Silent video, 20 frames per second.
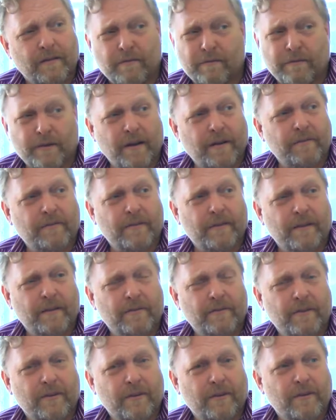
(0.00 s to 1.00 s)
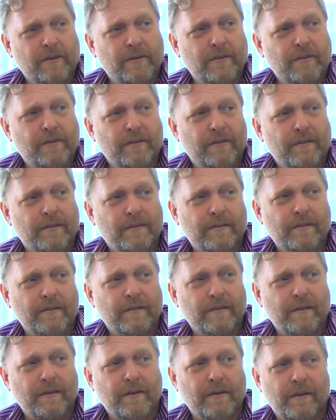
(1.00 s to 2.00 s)
five thousand years.
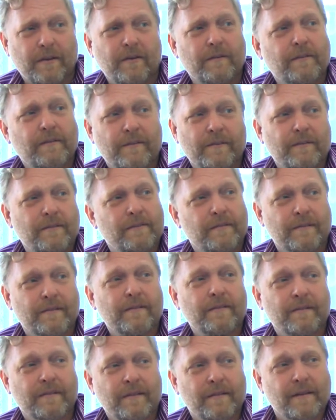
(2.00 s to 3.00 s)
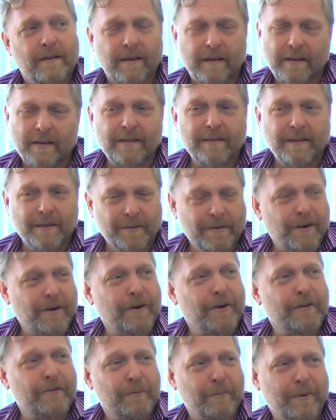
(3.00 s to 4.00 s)
You know, I think yeah.
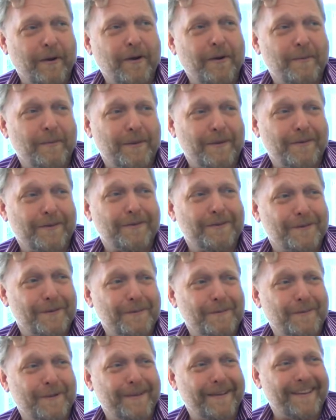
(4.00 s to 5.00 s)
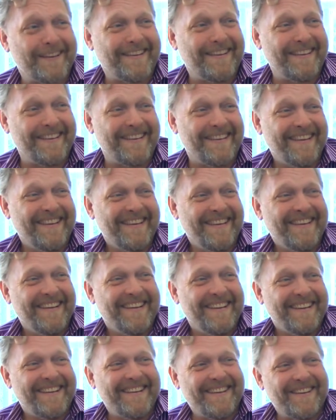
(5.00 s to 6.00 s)
our experiment is complete.
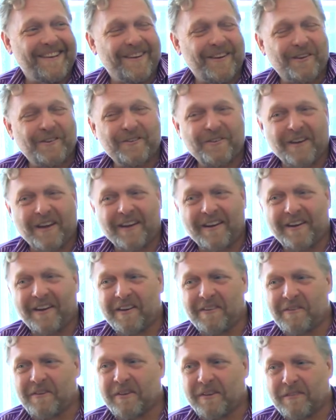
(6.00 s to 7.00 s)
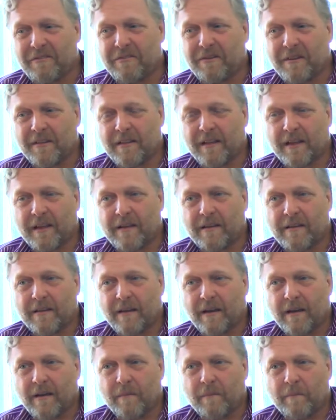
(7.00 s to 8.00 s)
You know, so I, I really feel like
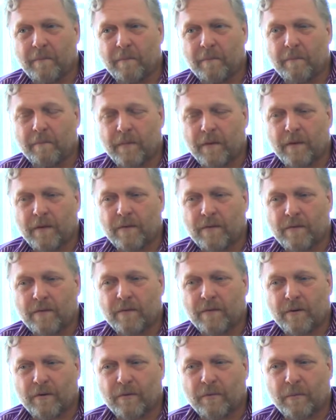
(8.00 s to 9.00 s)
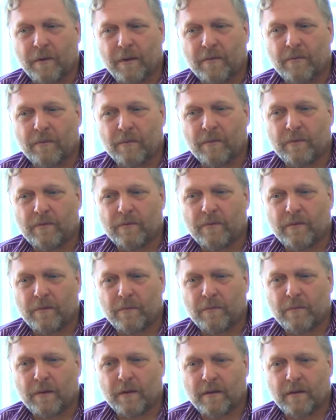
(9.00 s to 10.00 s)
um, is earth-based
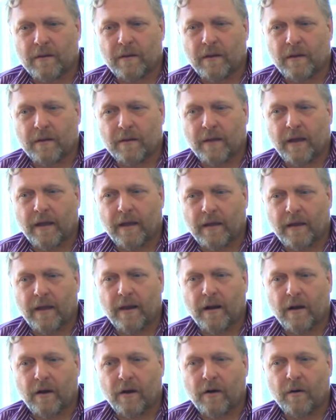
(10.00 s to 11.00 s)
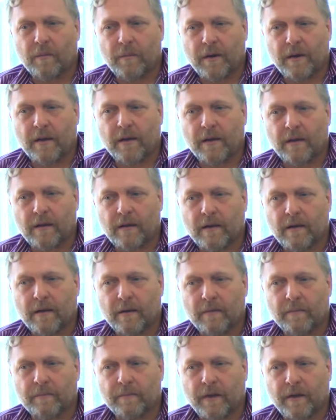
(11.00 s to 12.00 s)
wisdom and, and that kind of harmony,
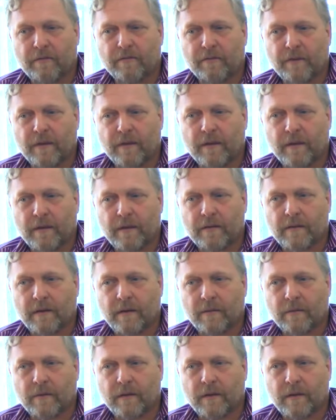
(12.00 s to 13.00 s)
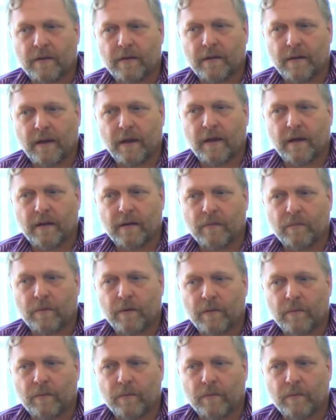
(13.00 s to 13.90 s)
um, that feeling that we get when